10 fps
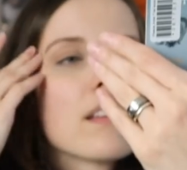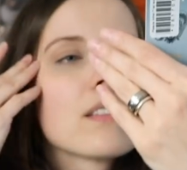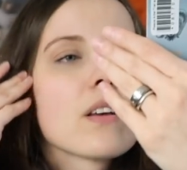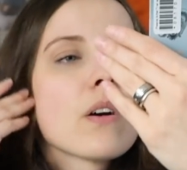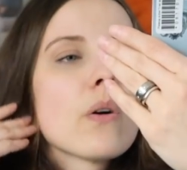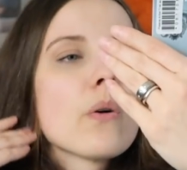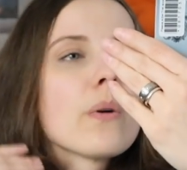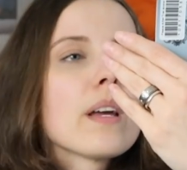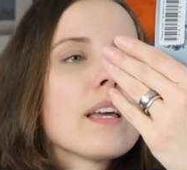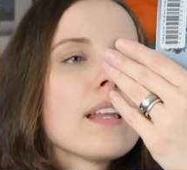
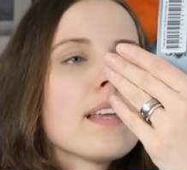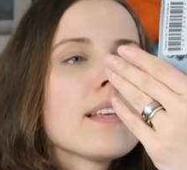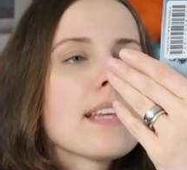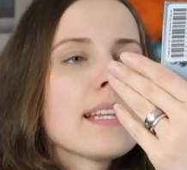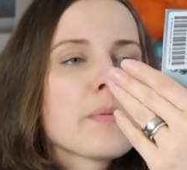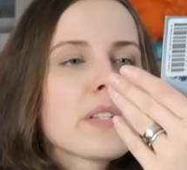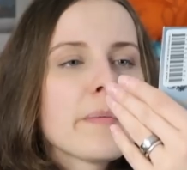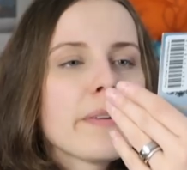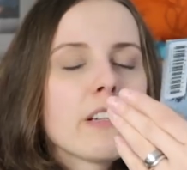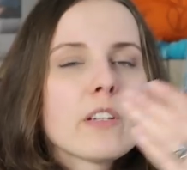So it is
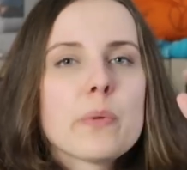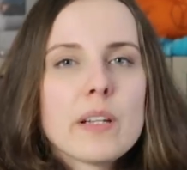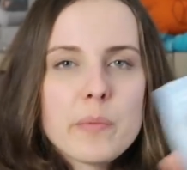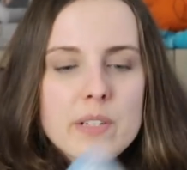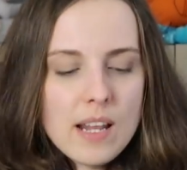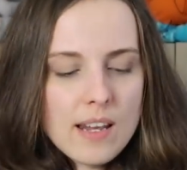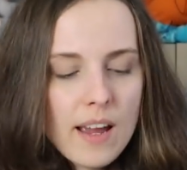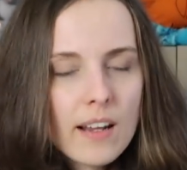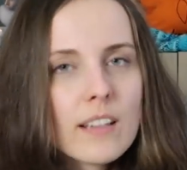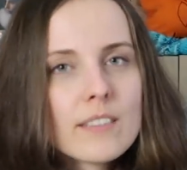80% merino, 20%
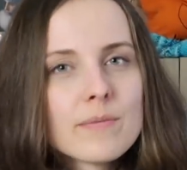nylon.